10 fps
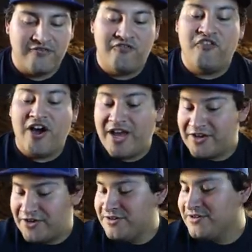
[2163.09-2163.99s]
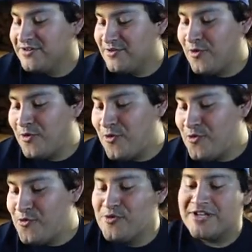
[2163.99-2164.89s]
fire.
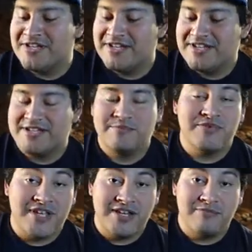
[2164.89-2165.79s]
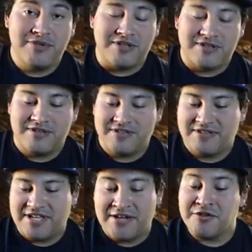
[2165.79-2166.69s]
Oh, what can it be?
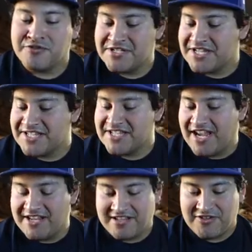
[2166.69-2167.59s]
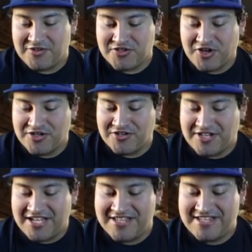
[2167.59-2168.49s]
And also, is it a sign that there's a Charizard
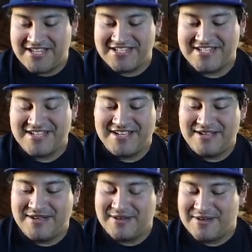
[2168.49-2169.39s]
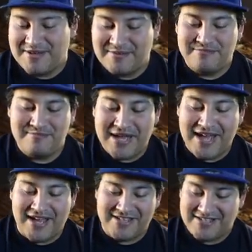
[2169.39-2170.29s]
in this
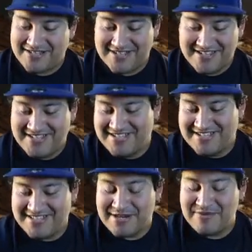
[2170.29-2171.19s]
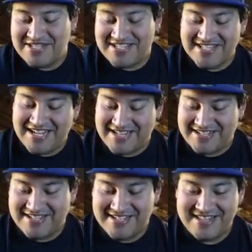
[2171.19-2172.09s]
pack? That'll be insane.
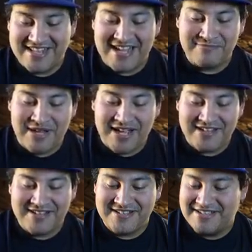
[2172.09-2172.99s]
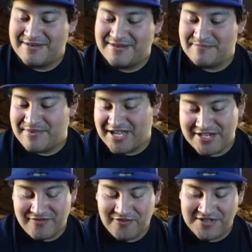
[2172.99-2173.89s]
Last pack,
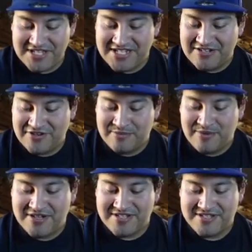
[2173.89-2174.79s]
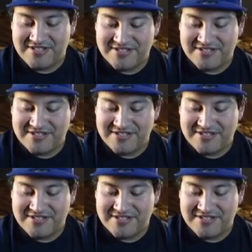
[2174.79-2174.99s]
magic for this Elite Trainer box.